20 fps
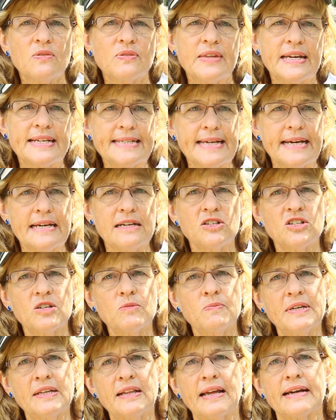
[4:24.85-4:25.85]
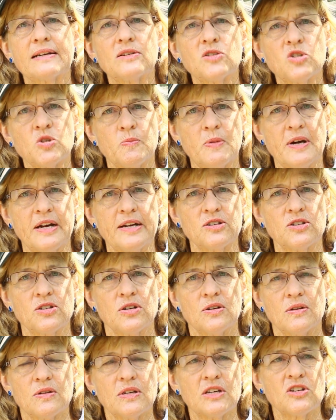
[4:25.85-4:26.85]
They say it should be like a sponge.
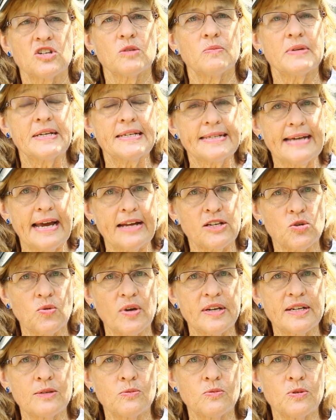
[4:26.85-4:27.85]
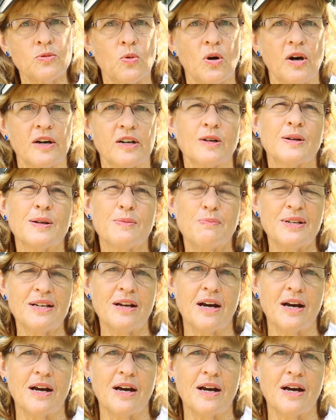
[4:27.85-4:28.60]
It should be saturated with water, but